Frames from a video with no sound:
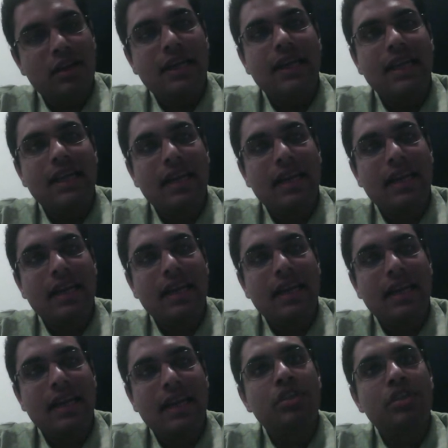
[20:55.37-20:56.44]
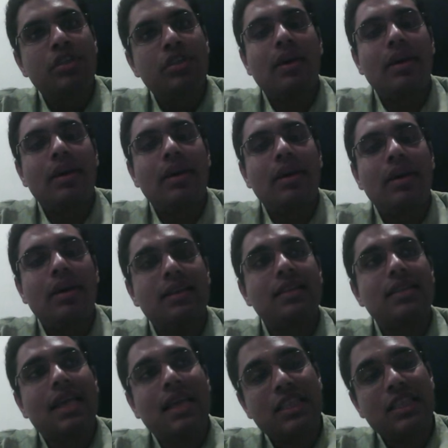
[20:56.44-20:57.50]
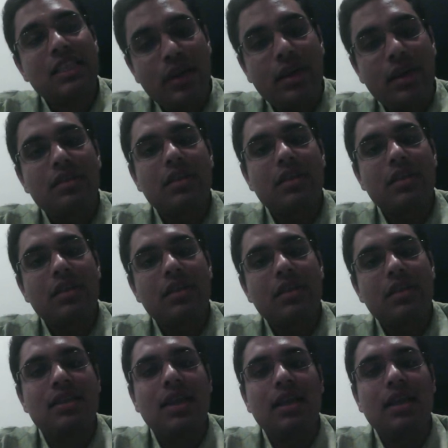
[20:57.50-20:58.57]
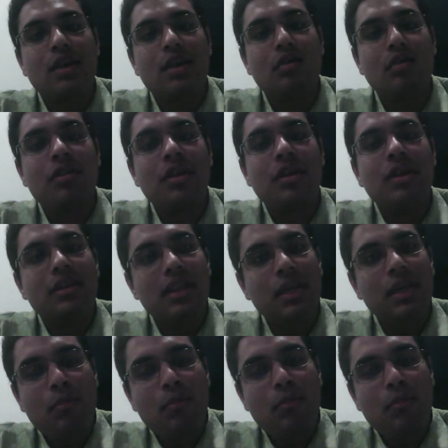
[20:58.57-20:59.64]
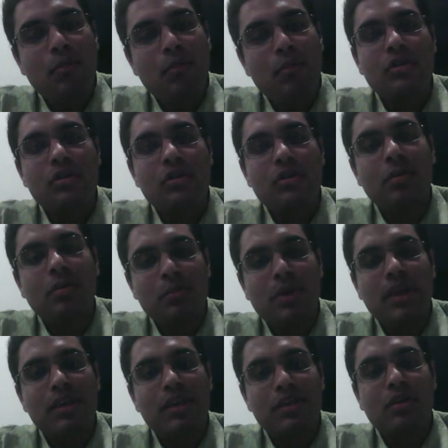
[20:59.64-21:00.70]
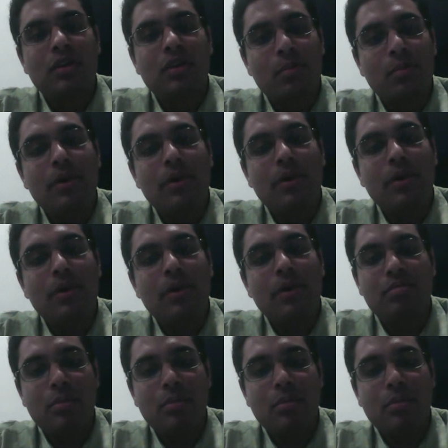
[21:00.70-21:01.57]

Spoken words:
really helped me shape my interest as well as understanding of the importance that we must place on comparative